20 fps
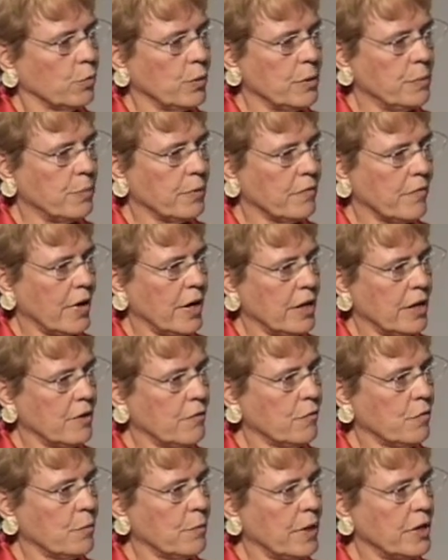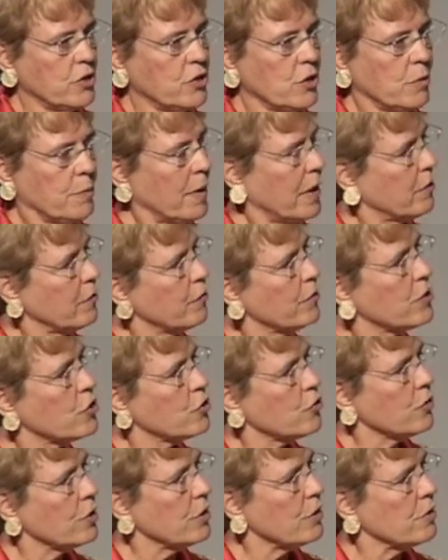We provide information about
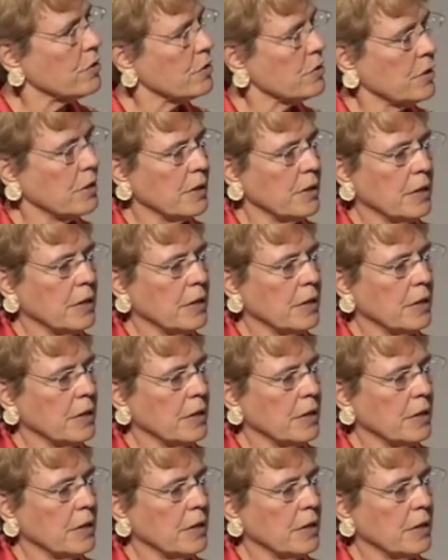fisheries.